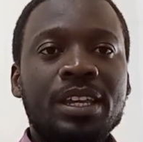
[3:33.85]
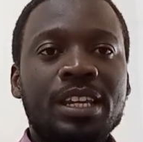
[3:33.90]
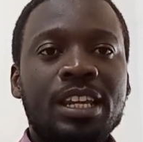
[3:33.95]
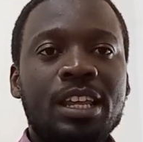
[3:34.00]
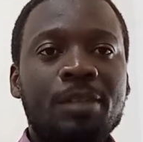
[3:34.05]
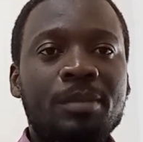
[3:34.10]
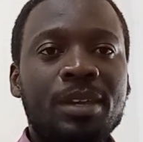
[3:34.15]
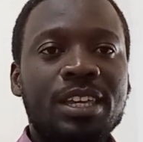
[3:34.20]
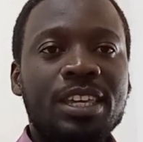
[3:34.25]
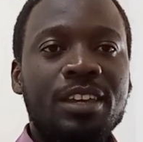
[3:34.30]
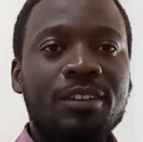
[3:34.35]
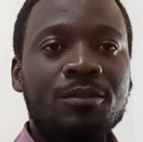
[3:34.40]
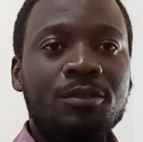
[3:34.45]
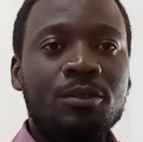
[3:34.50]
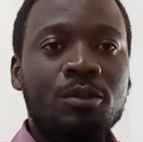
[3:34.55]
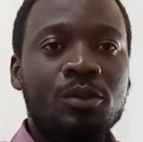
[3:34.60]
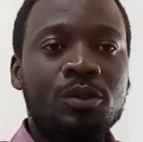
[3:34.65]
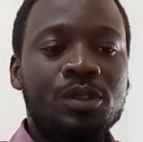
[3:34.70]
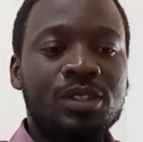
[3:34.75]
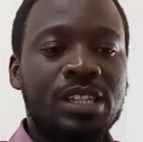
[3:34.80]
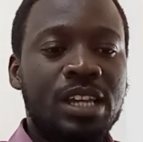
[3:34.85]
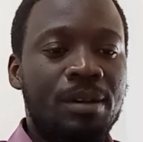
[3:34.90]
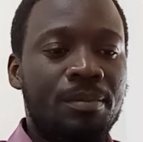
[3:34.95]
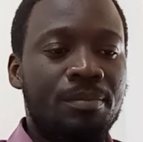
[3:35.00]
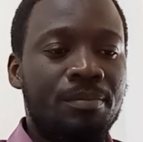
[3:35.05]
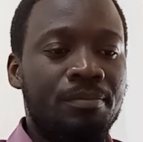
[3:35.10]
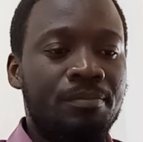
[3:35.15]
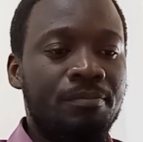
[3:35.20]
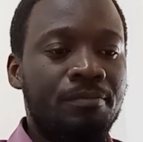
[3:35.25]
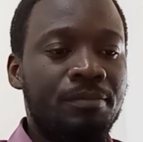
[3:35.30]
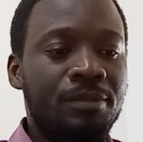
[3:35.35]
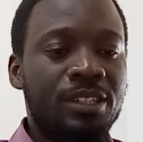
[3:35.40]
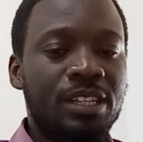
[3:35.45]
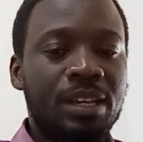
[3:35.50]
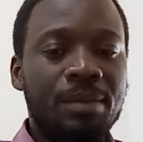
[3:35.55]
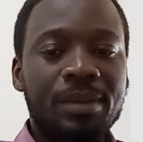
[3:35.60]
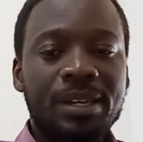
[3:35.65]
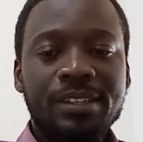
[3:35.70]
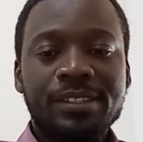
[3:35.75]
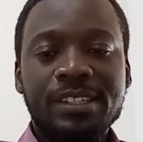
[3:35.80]
Let me give you some
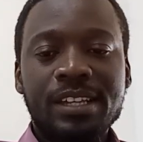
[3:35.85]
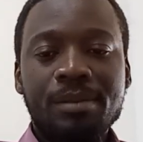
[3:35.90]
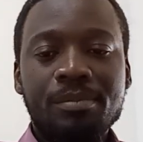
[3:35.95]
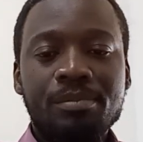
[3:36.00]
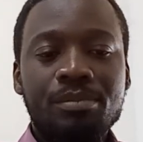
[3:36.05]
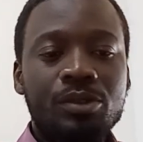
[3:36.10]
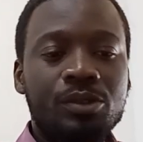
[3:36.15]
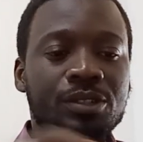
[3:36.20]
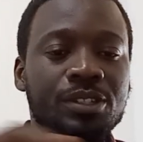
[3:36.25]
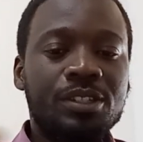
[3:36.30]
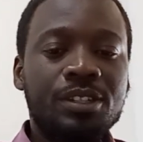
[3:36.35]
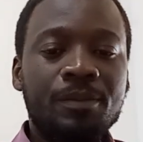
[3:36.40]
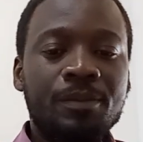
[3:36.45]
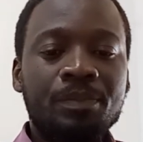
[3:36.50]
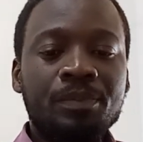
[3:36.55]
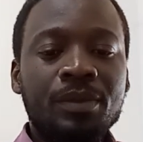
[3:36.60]
examples.